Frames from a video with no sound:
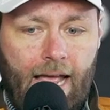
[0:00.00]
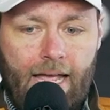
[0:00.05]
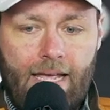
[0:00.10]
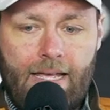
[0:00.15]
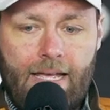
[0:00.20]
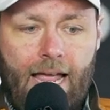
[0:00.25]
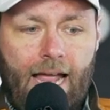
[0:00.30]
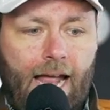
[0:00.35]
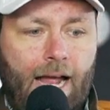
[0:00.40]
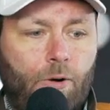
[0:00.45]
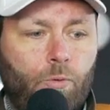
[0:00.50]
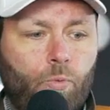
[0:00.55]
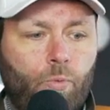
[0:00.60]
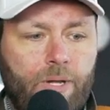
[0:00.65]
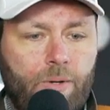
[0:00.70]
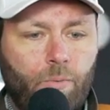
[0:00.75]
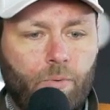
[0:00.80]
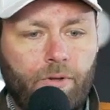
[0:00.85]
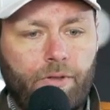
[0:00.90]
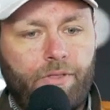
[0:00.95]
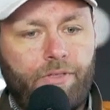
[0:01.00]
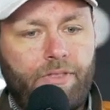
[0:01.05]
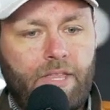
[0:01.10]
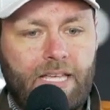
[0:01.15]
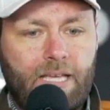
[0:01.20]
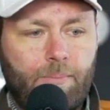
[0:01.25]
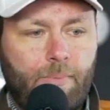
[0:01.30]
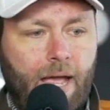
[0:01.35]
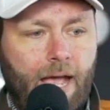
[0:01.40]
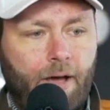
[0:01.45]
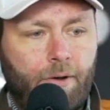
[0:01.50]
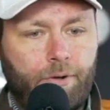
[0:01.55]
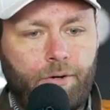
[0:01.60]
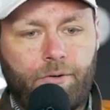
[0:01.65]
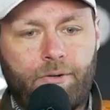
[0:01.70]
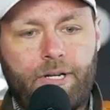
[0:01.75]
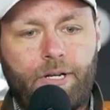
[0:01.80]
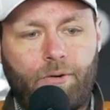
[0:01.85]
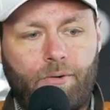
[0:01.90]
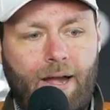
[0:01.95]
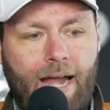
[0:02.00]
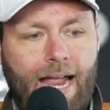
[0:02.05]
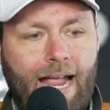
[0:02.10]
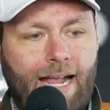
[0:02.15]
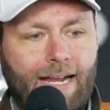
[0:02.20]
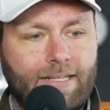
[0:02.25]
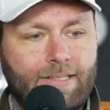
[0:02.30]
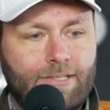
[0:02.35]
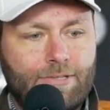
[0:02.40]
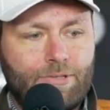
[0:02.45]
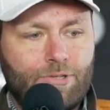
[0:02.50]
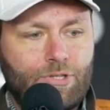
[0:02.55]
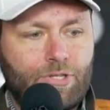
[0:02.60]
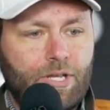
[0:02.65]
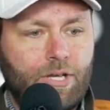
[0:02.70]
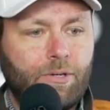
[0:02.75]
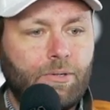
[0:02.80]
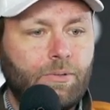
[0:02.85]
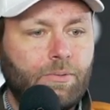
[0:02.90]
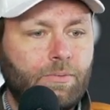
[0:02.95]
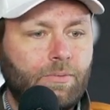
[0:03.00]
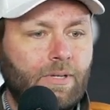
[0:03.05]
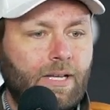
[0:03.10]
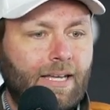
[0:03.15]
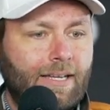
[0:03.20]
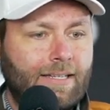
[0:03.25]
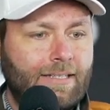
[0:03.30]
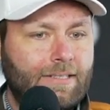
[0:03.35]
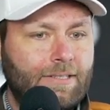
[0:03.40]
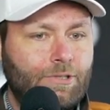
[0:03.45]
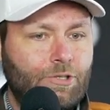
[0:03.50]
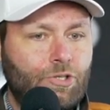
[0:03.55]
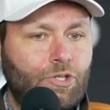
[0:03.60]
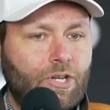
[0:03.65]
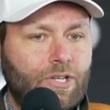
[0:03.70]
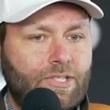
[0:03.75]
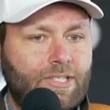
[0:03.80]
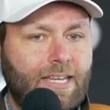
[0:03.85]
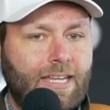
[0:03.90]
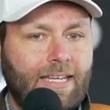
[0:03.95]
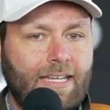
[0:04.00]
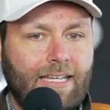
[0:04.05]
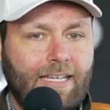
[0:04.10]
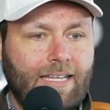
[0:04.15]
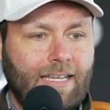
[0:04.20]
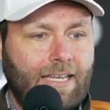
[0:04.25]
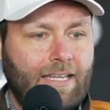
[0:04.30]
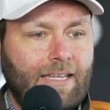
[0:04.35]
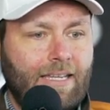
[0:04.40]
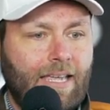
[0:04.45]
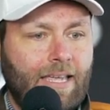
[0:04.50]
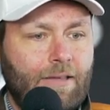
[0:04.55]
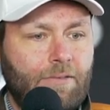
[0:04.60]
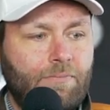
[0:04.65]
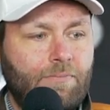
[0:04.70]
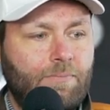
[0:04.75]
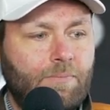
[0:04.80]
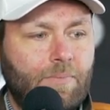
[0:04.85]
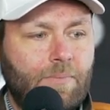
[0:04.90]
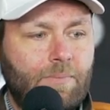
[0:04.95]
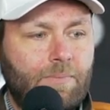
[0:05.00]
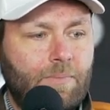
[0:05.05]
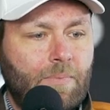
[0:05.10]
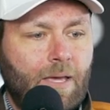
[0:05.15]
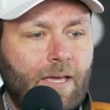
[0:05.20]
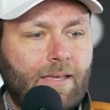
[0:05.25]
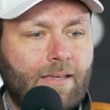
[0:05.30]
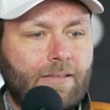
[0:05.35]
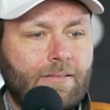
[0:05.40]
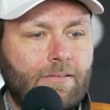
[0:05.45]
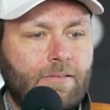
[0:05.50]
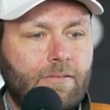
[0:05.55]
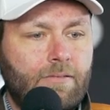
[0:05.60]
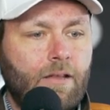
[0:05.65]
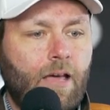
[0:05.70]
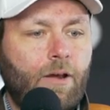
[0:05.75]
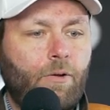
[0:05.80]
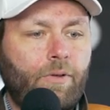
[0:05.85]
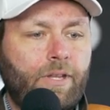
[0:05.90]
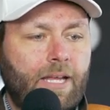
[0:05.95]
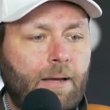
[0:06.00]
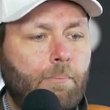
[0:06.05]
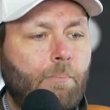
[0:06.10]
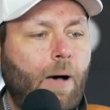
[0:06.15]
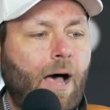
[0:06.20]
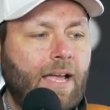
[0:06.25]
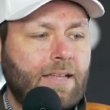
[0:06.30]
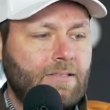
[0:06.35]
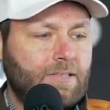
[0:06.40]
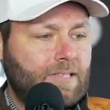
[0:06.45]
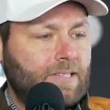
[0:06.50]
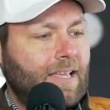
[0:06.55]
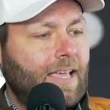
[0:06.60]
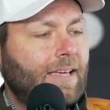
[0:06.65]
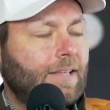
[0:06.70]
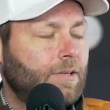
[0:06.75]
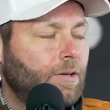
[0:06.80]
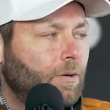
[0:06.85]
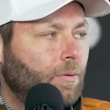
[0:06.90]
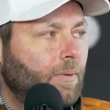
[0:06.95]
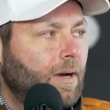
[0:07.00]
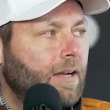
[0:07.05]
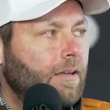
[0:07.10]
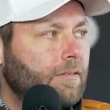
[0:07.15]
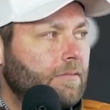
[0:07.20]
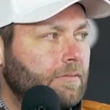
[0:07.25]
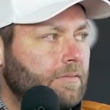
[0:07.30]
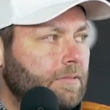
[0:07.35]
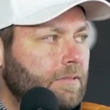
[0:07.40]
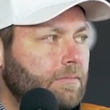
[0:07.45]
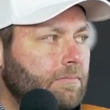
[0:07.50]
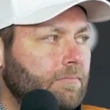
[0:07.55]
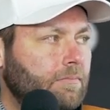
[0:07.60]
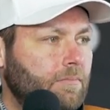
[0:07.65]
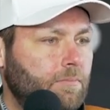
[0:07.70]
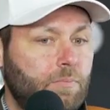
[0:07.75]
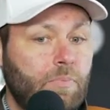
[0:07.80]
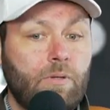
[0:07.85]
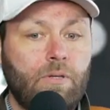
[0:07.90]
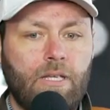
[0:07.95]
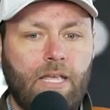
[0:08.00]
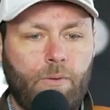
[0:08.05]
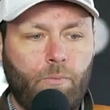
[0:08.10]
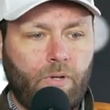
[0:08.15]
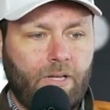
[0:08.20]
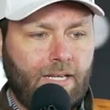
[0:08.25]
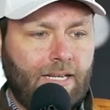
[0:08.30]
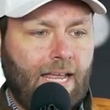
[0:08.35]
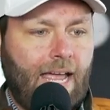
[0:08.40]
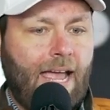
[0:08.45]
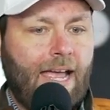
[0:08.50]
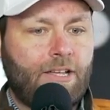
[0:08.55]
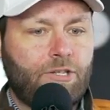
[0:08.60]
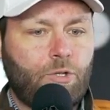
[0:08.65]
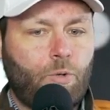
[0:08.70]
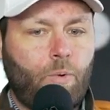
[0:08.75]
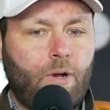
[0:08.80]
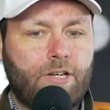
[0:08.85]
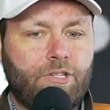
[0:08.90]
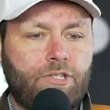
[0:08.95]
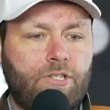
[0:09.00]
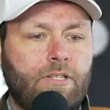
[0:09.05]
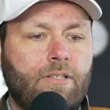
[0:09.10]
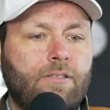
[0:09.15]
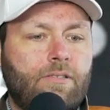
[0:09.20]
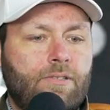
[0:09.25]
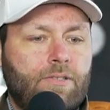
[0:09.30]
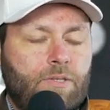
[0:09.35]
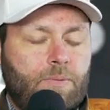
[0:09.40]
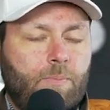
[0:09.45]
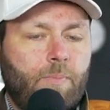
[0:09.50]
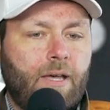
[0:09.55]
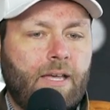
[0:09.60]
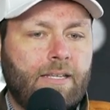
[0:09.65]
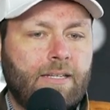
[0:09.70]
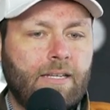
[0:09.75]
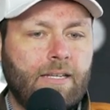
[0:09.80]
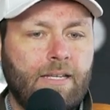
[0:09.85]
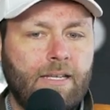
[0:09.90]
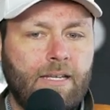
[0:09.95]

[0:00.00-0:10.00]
how we will think about or interact. And so just a not only a mindset around being willing to ask questions, but